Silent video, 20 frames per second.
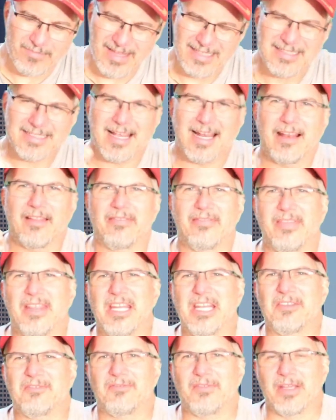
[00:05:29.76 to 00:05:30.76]
it's kind of
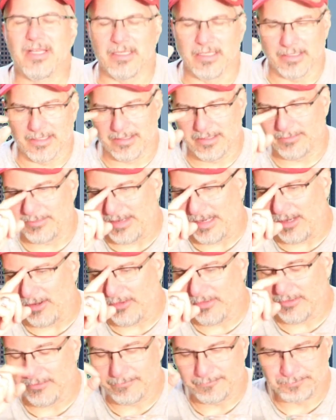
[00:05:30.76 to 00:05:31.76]
thin feeling in the
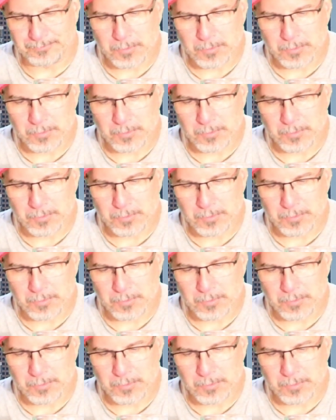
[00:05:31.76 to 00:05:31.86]
mouth,